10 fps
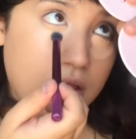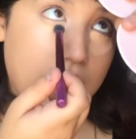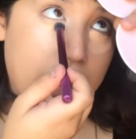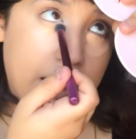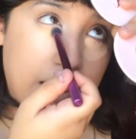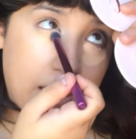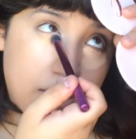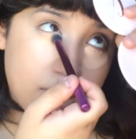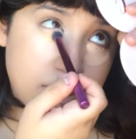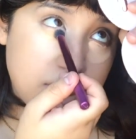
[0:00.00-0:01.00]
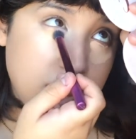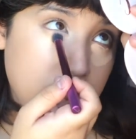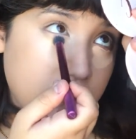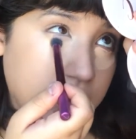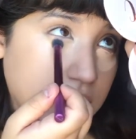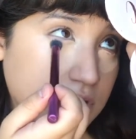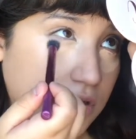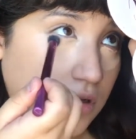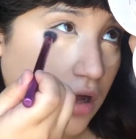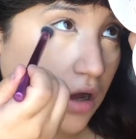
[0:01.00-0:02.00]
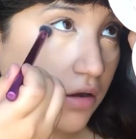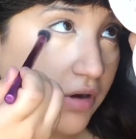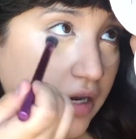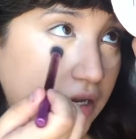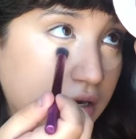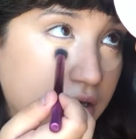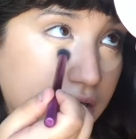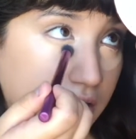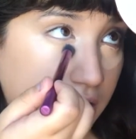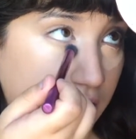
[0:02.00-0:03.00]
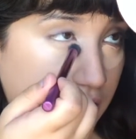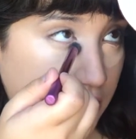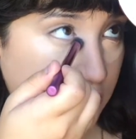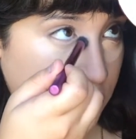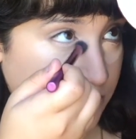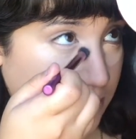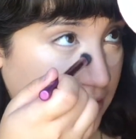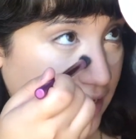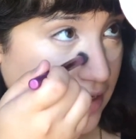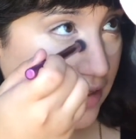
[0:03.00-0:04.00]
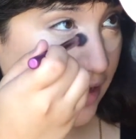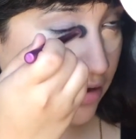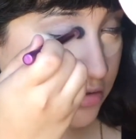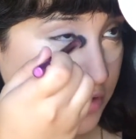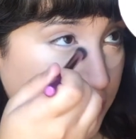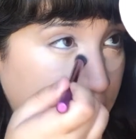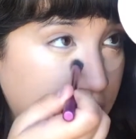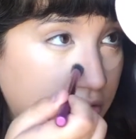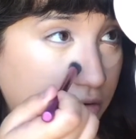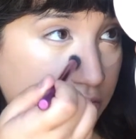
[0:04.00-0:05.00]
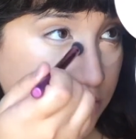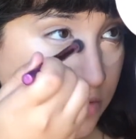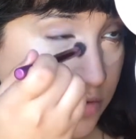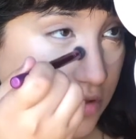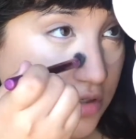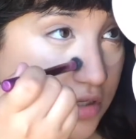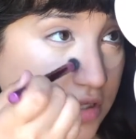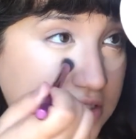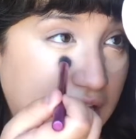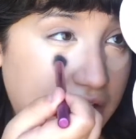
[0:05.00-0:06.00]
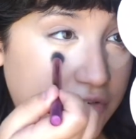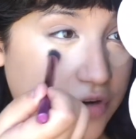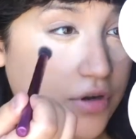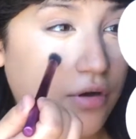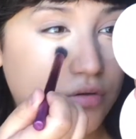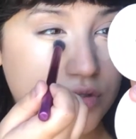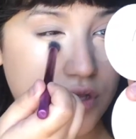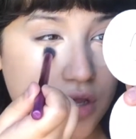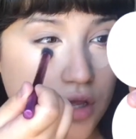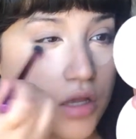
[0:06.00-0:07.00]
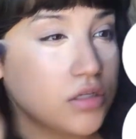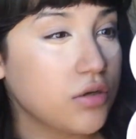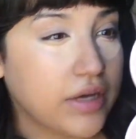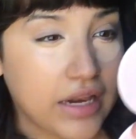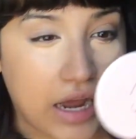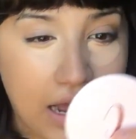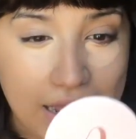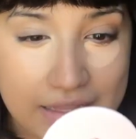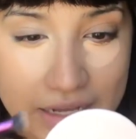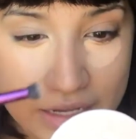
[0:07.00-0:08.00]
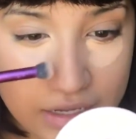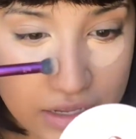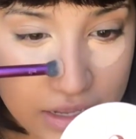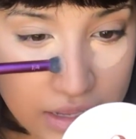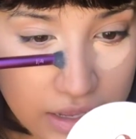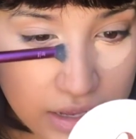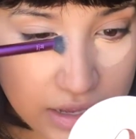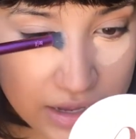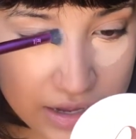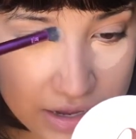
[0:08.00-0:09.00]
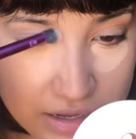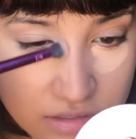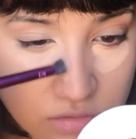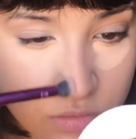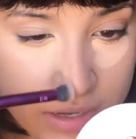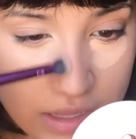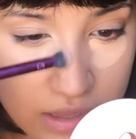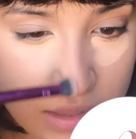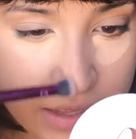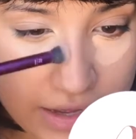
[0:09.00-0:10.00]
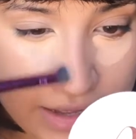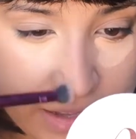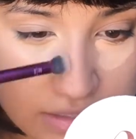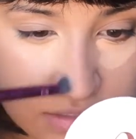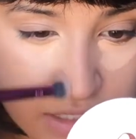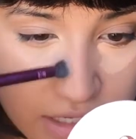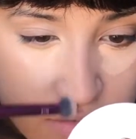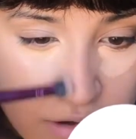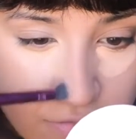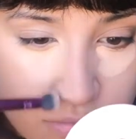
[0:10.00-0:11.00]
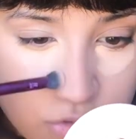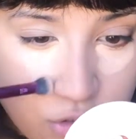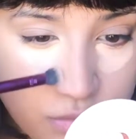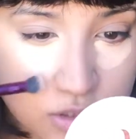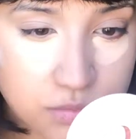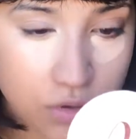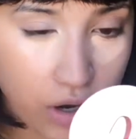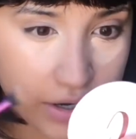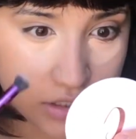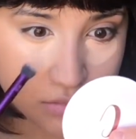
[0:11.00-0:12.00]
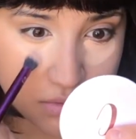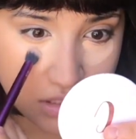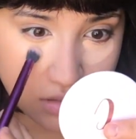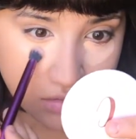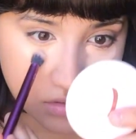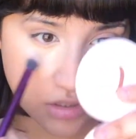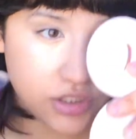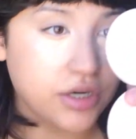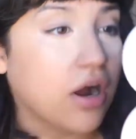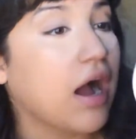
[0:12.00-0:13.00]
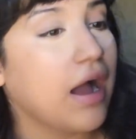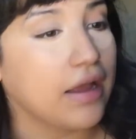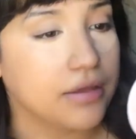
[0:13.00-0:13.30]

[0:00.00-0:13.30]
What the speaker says: And you see if there's a lot right here, just blend that onto your nose, onto the side of your nose, so it can highlight as well as take away from too much product being used under your eye.